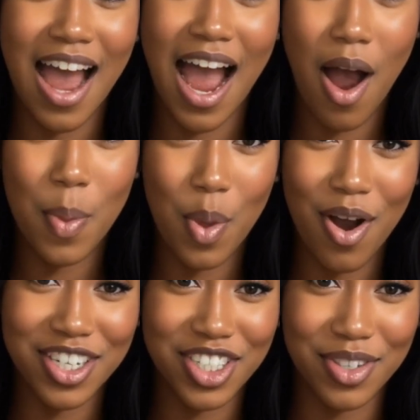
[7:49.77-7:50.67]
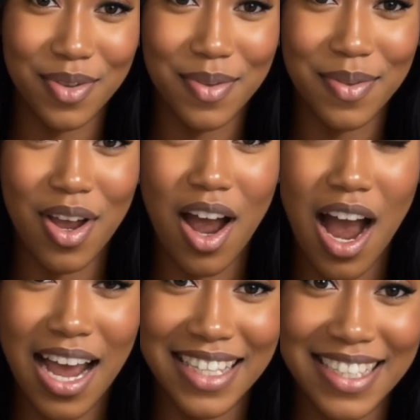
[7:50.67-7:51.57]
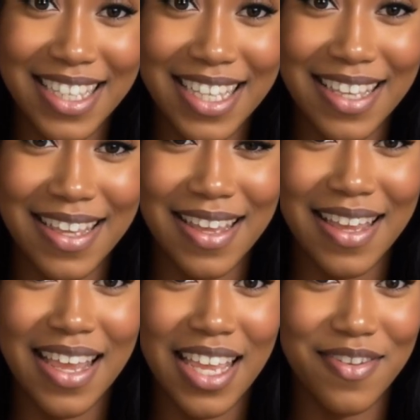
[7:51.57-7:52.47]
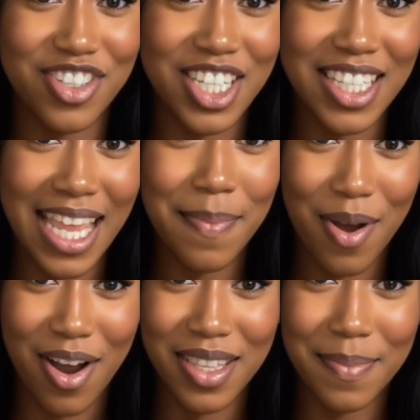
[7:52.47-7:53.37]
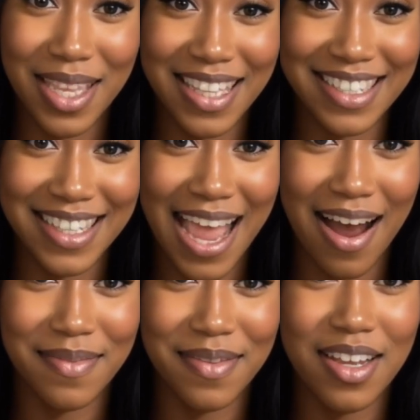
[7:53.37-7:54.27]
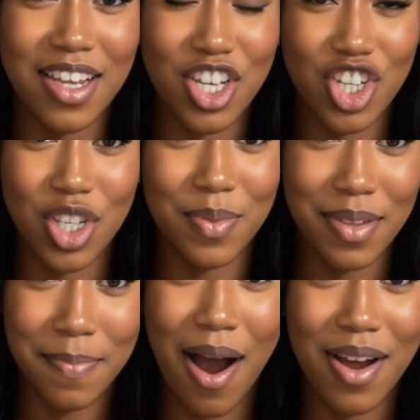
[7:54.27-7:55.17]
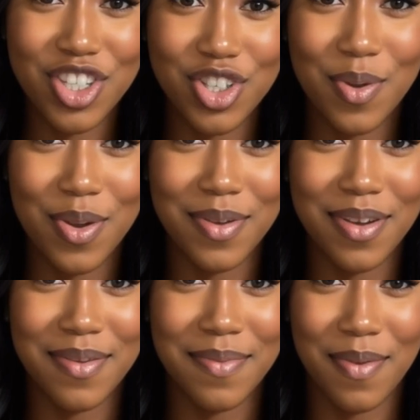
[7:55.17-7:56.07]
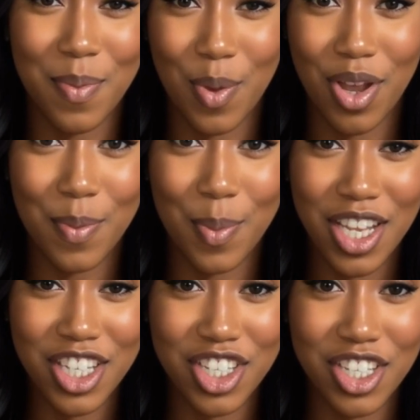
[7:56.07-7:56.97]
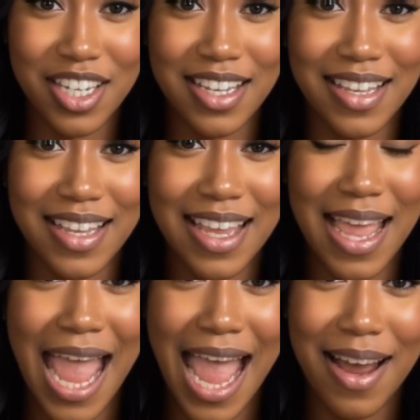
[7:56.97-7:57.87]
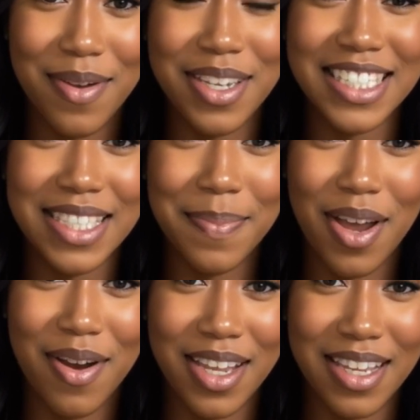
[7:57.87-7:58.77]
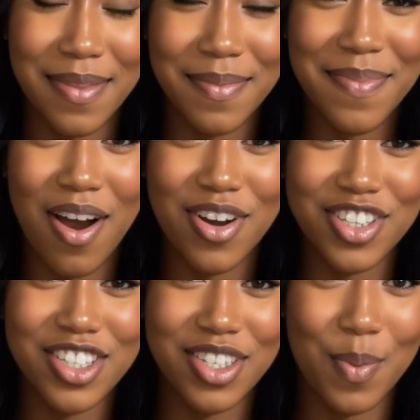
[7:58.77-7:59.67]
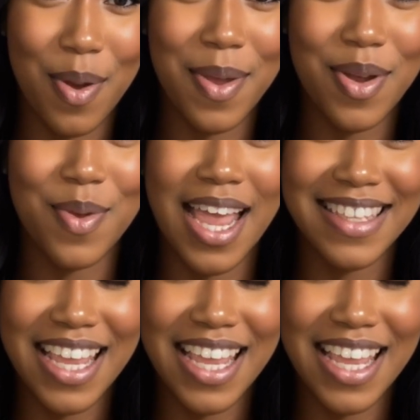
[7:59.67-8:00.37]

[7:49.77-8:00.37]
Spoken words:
"I warned you." Honestly, if she did burn the place down, she was punctual, real witch, angry spirit, or just a woman who got